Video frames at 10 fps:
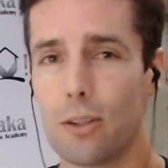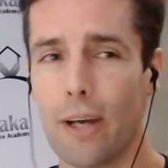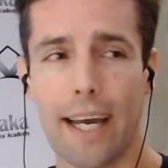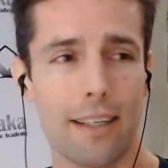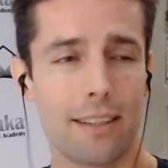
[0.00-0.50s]
you
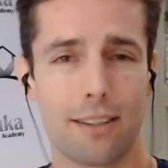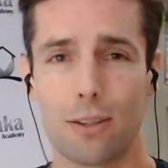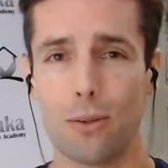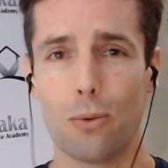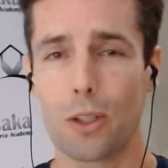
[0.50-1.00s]
add it
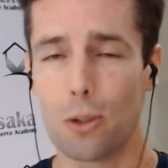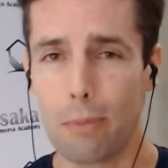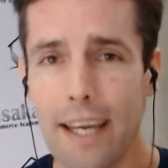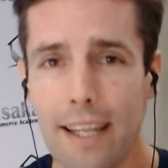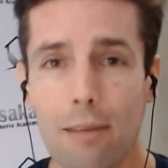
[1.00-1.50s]
to what you
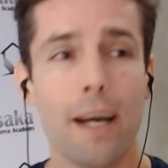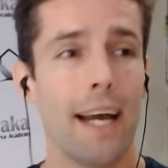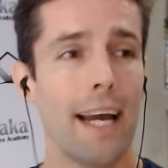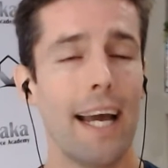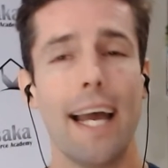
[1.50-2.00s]
pay them,
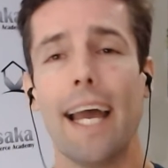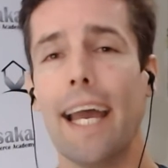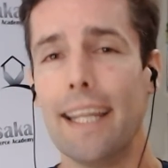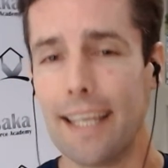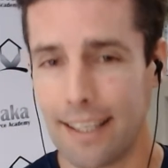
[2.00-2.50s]

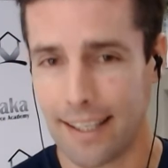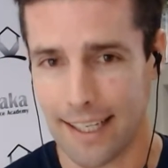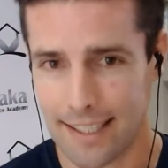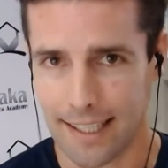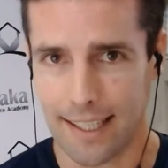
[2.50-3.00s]
and then they
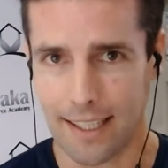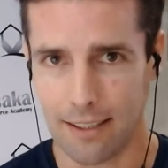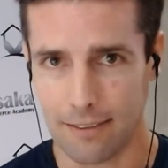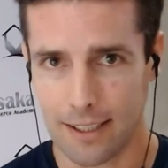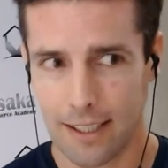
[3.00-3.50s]
take care
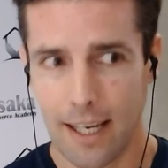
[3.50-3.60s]
of it.